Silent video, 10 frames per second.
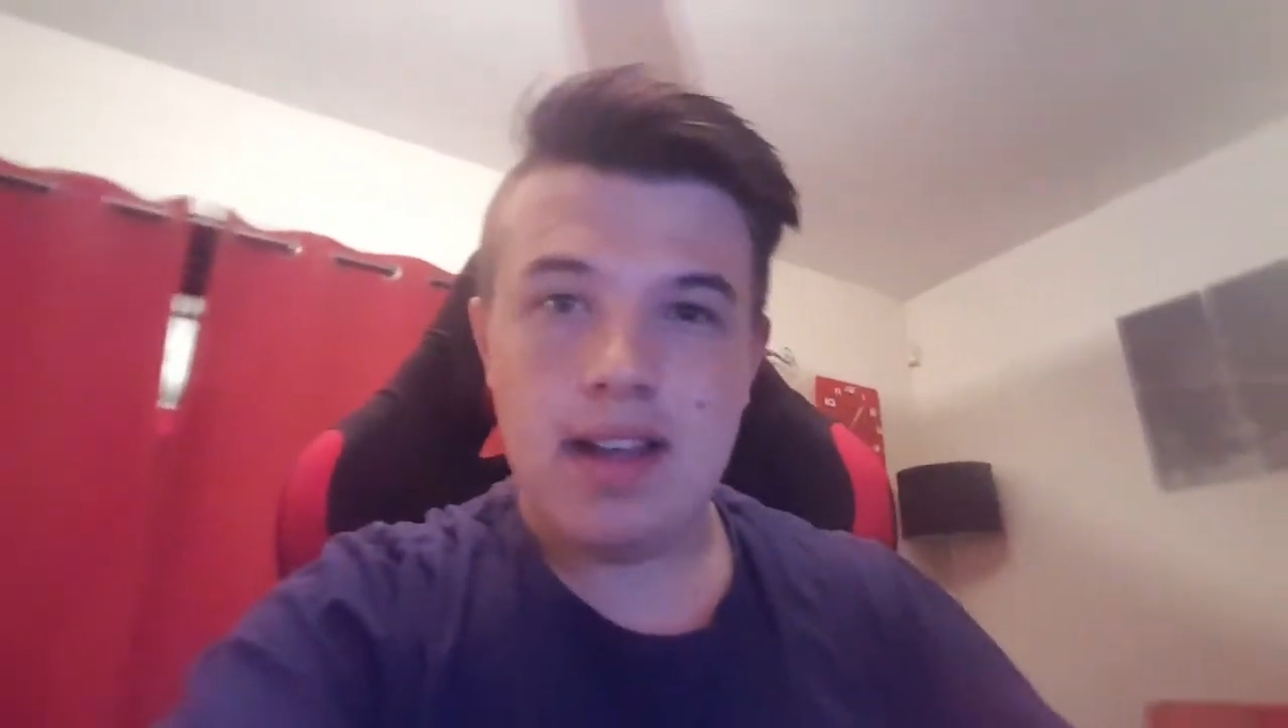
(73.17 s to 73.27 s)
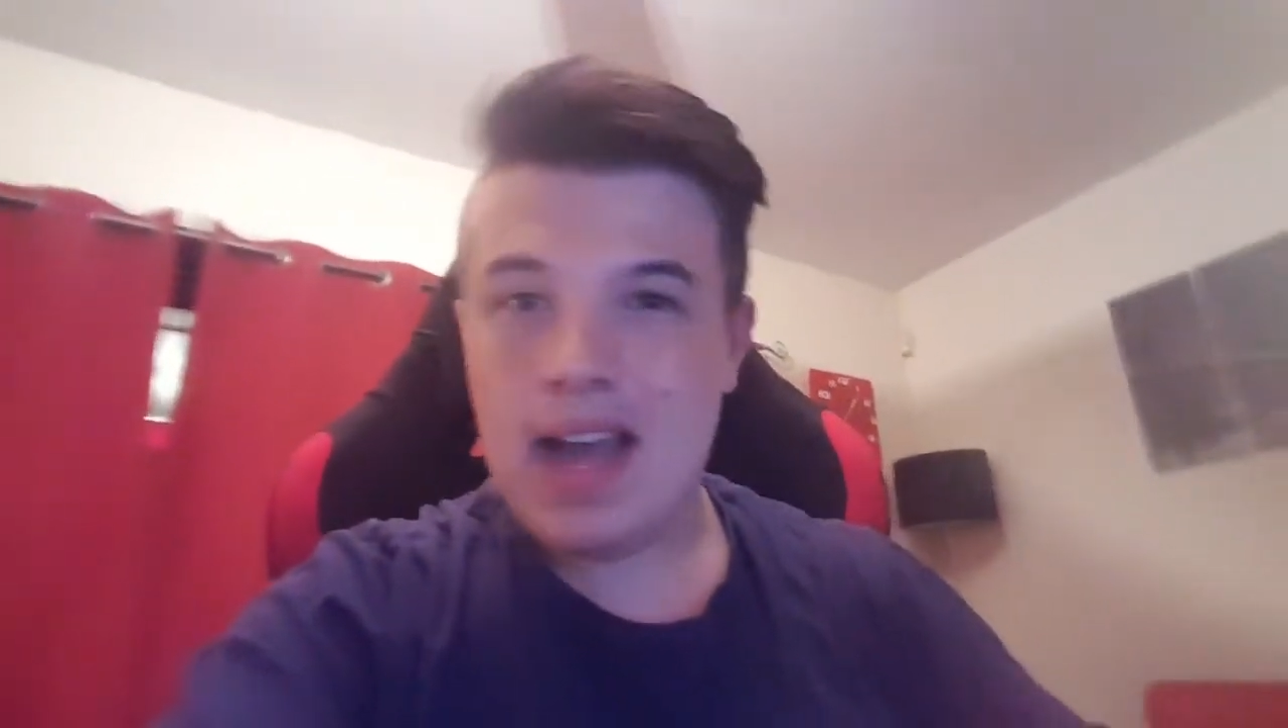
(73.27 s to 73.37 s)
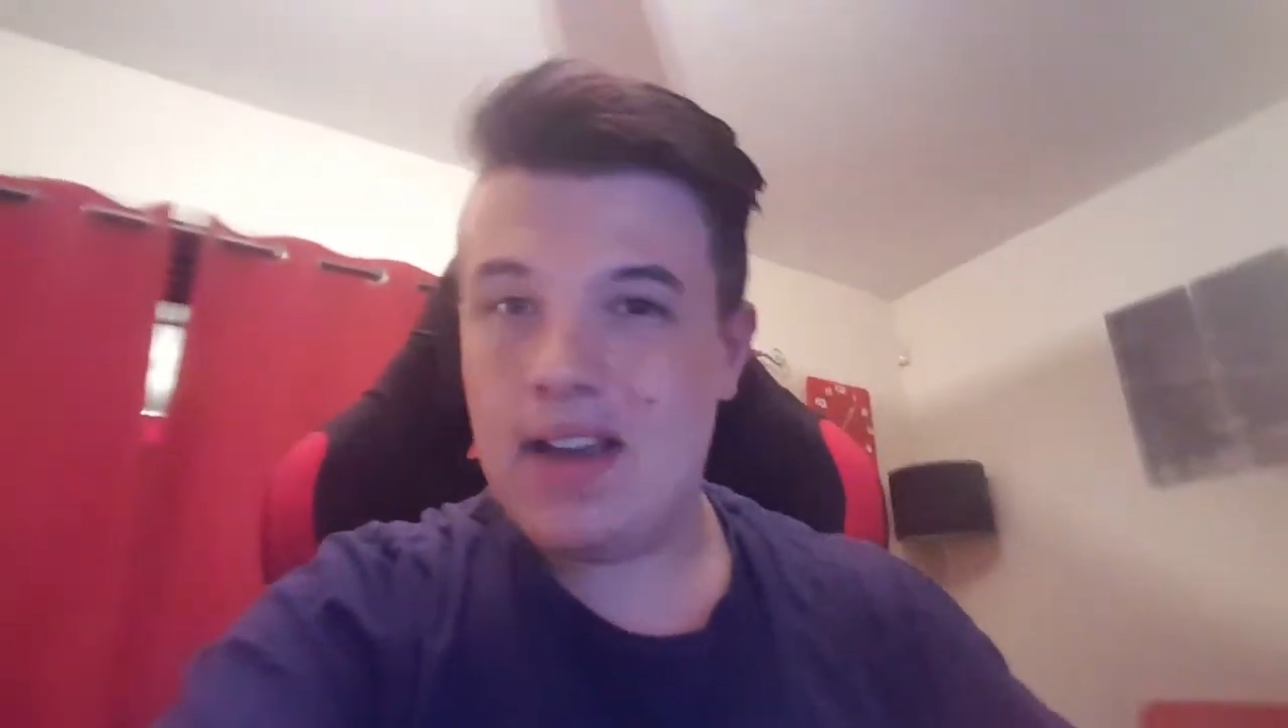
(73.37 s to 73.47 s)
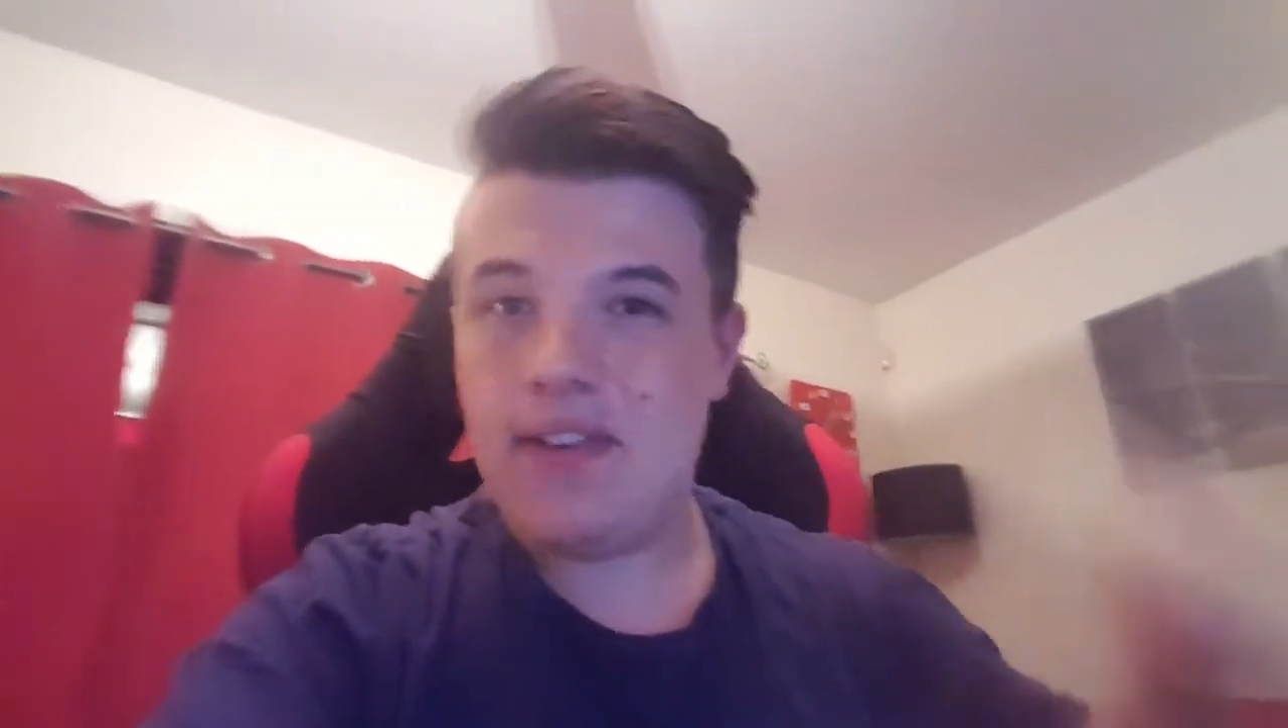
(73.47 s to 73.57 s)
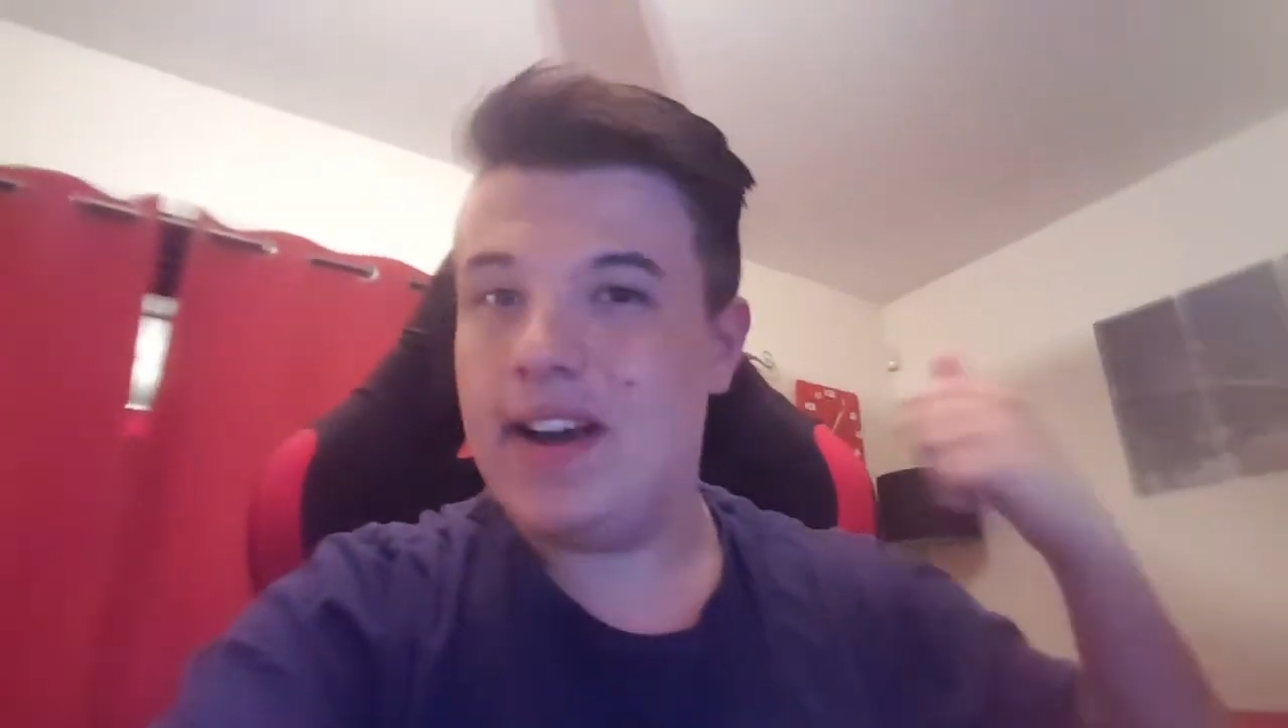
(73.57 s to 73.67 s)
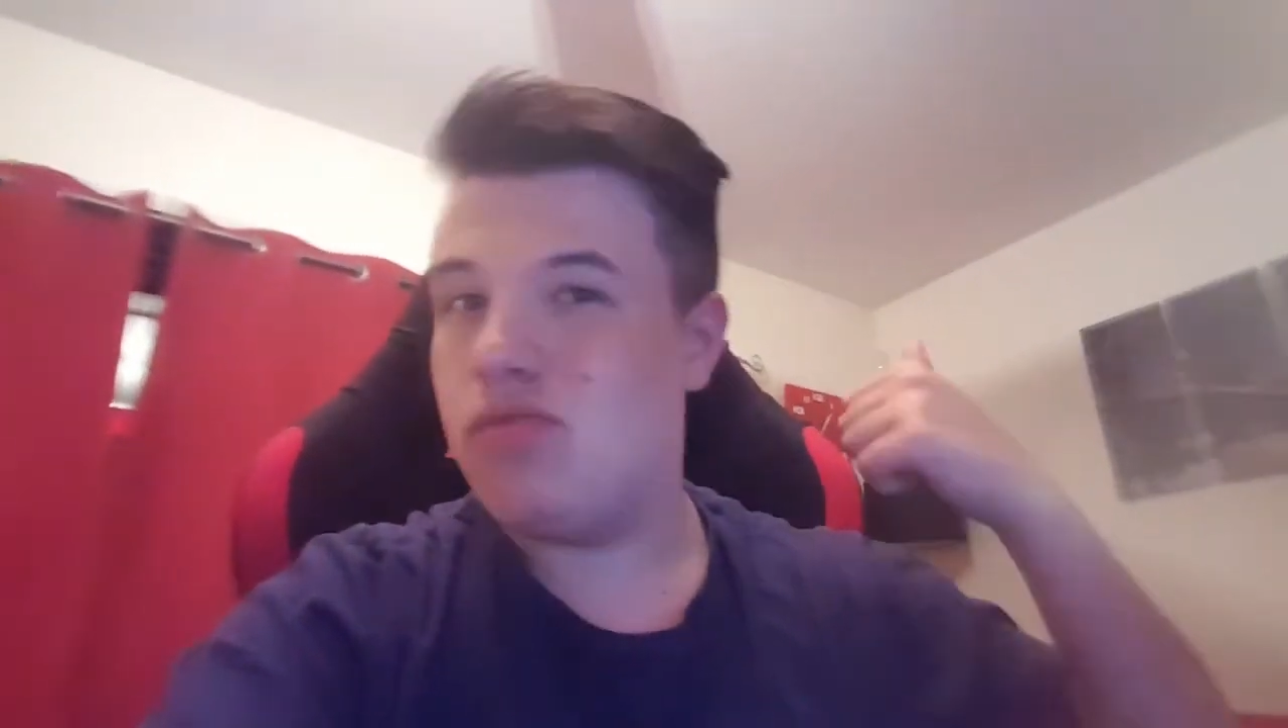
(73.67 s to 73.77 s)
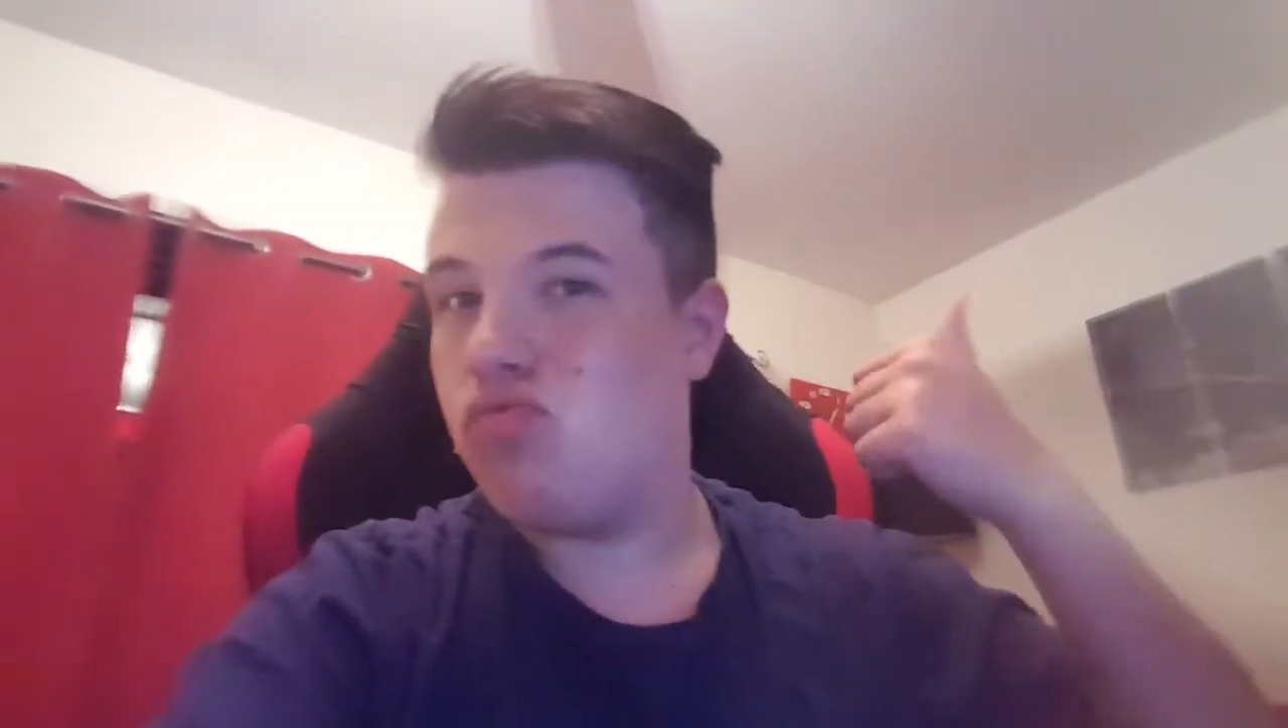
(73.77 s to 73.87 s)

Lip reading: I've had